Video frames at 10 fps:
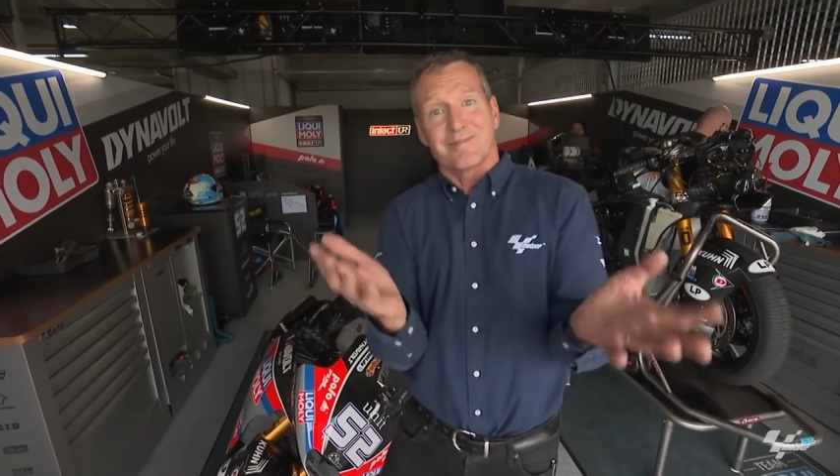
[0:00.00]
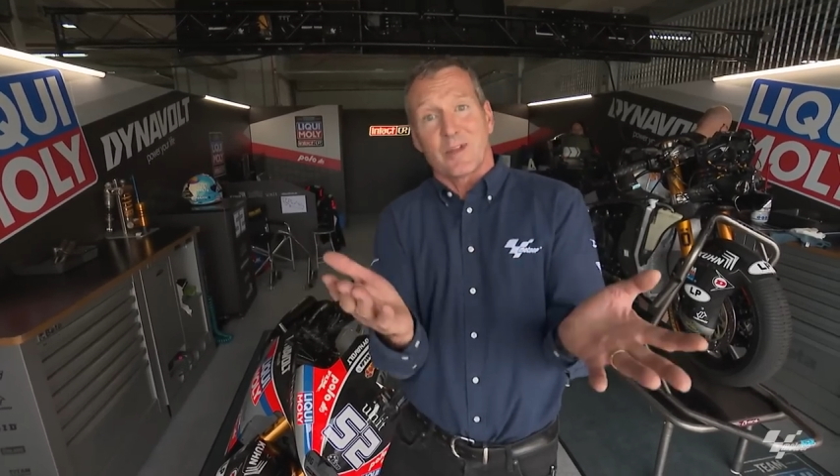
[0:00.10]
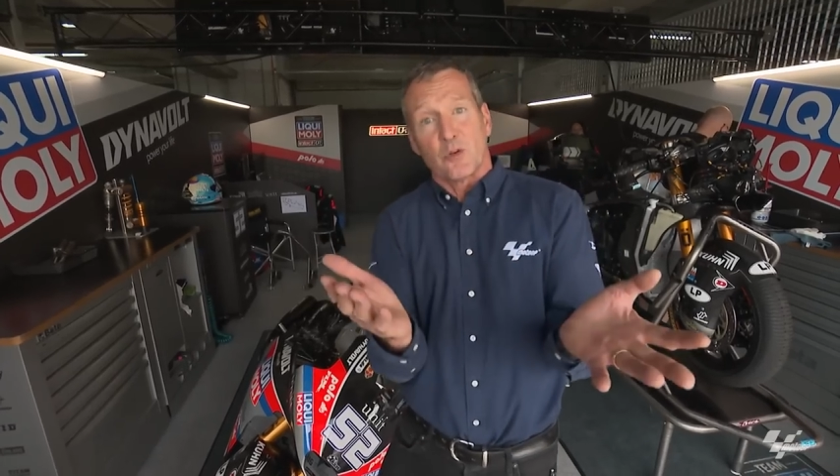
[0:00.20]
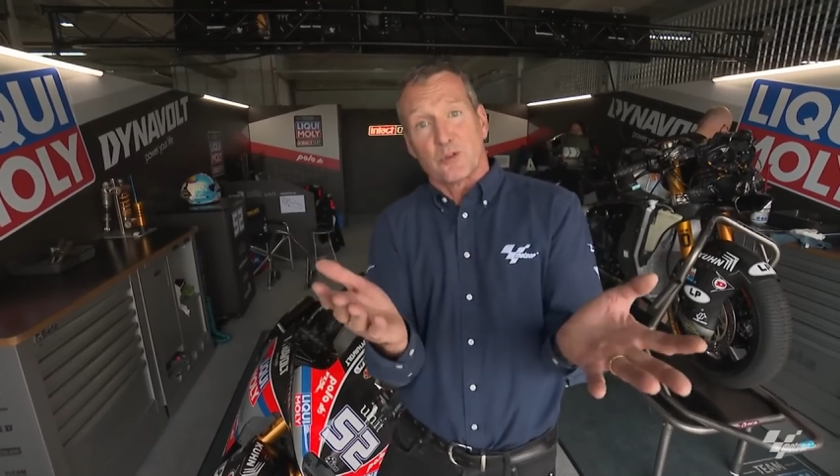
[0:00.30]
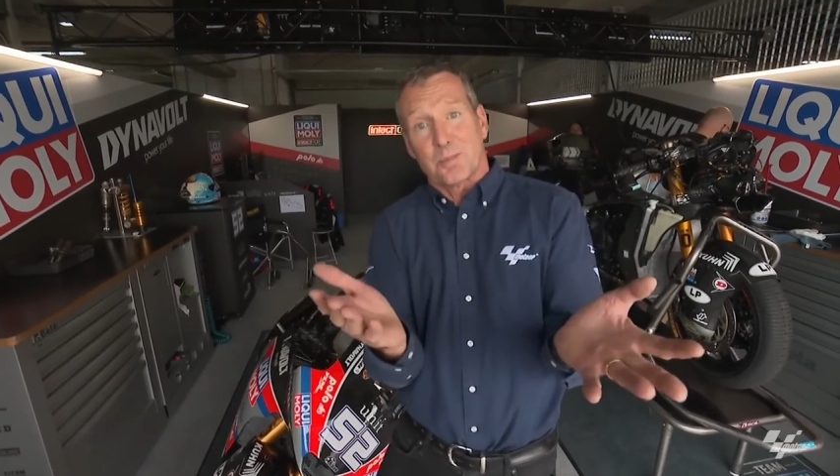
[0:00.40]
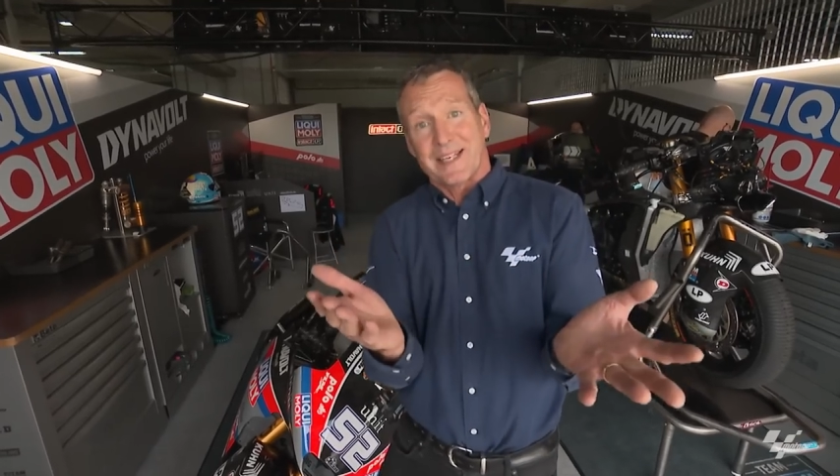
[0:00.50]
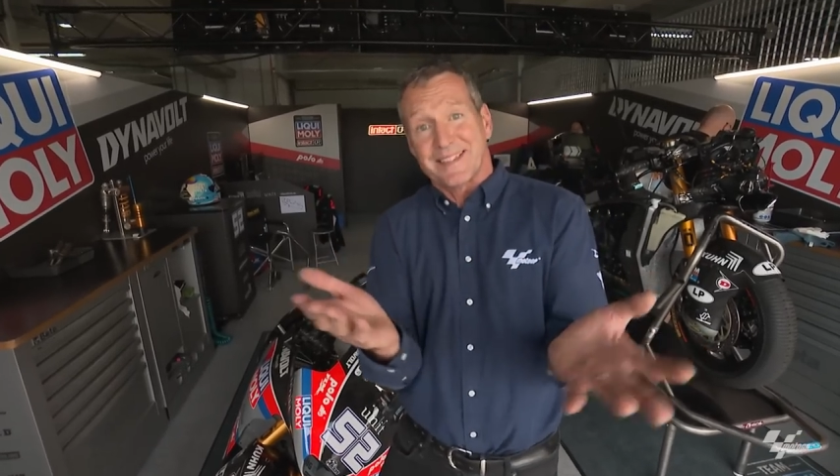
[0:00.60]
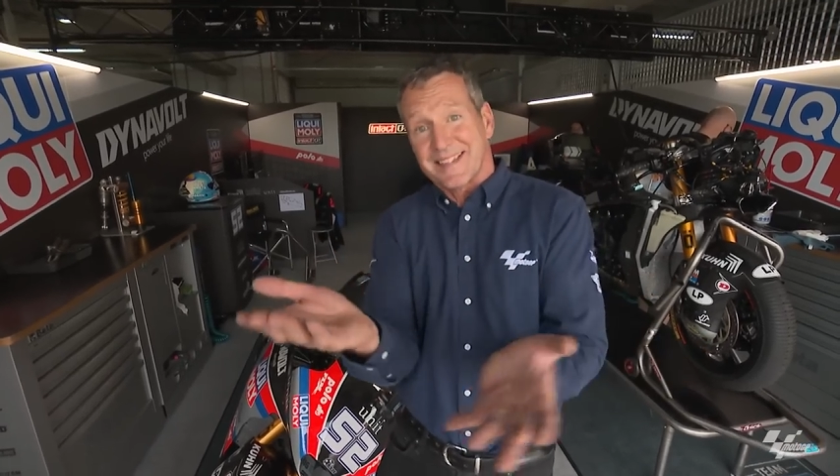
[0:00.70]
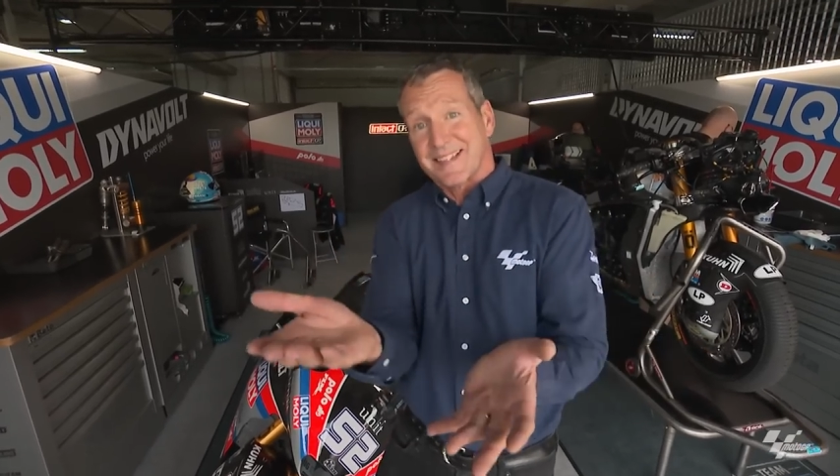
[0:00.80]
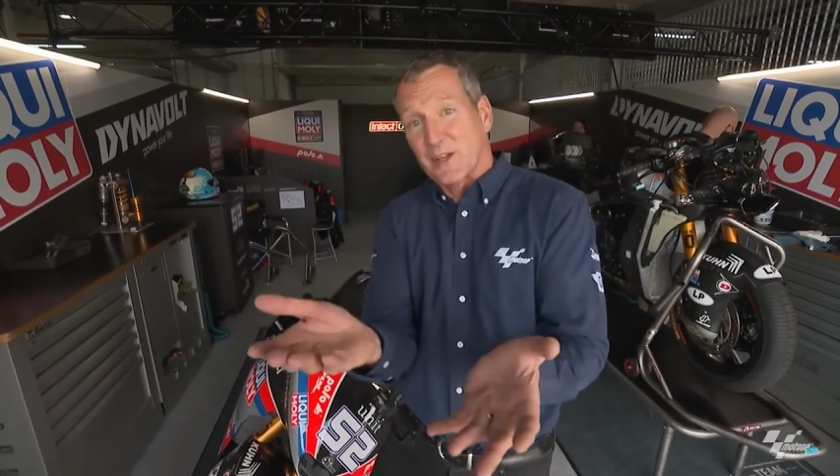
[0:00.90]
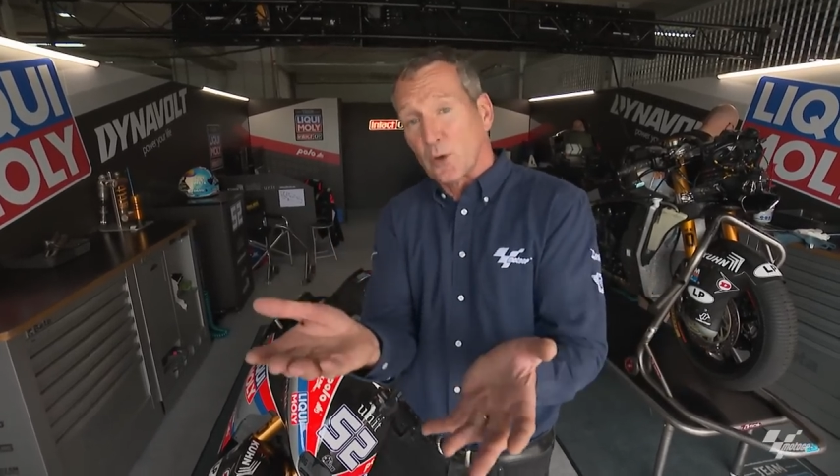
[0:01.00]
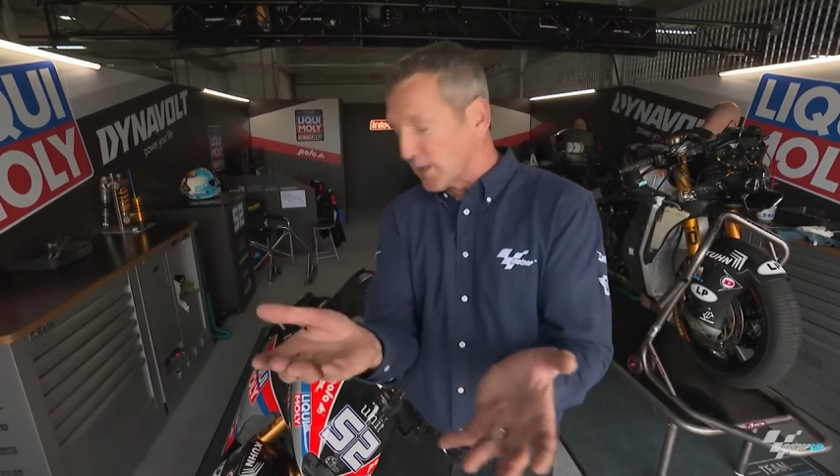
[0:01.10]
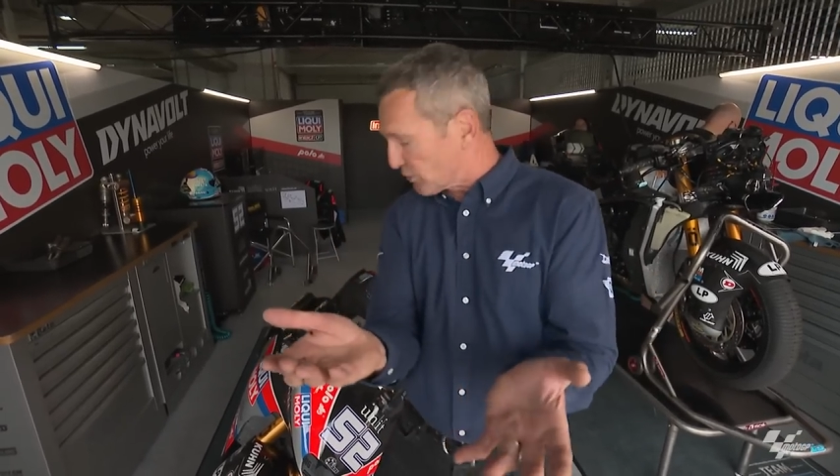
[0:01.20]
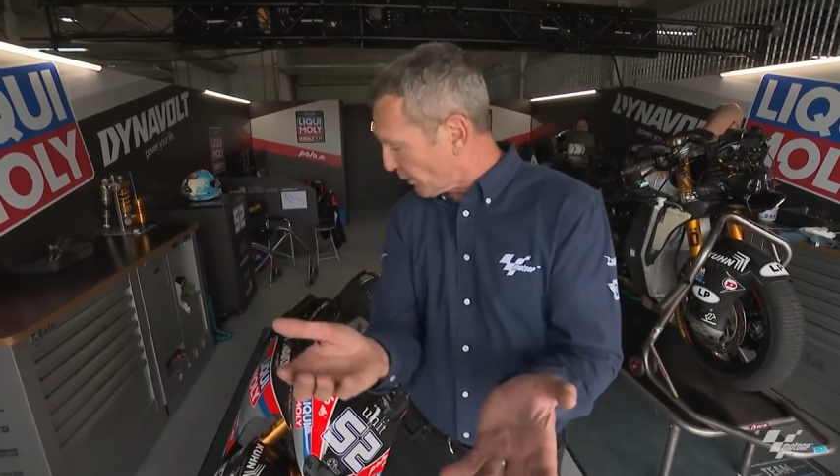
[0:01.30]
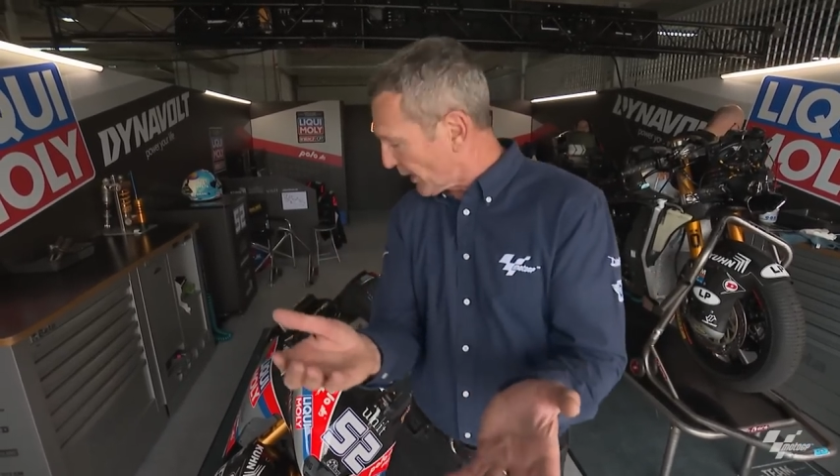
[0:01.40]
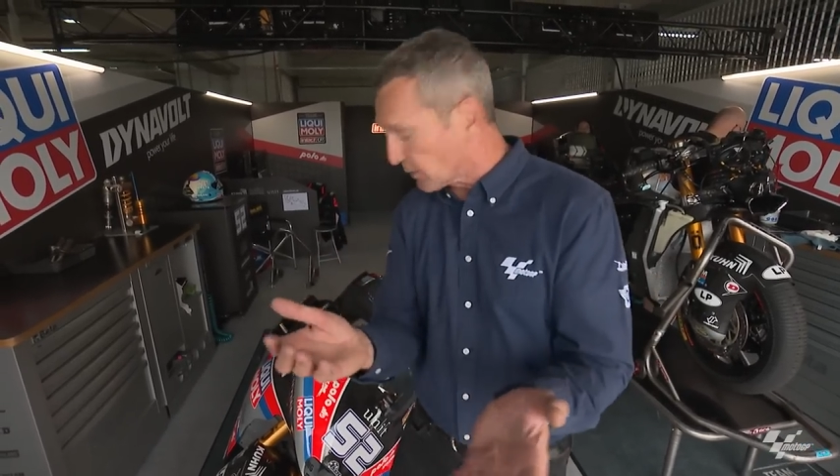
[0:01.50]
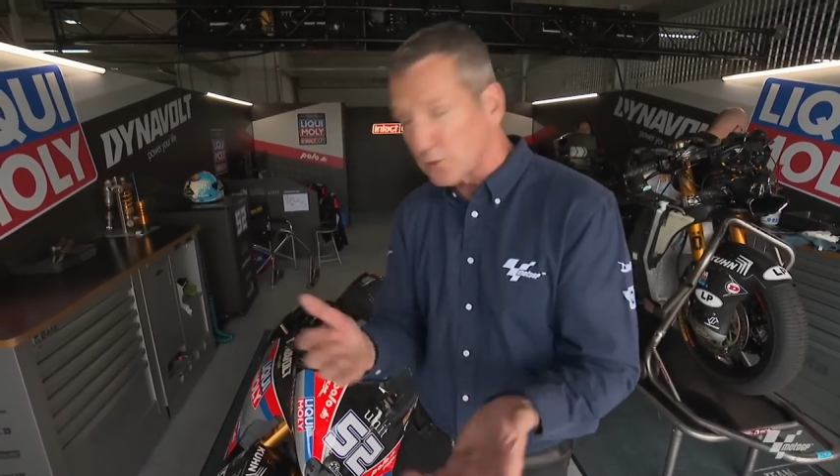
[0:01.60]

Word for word: don't spend the oil as well,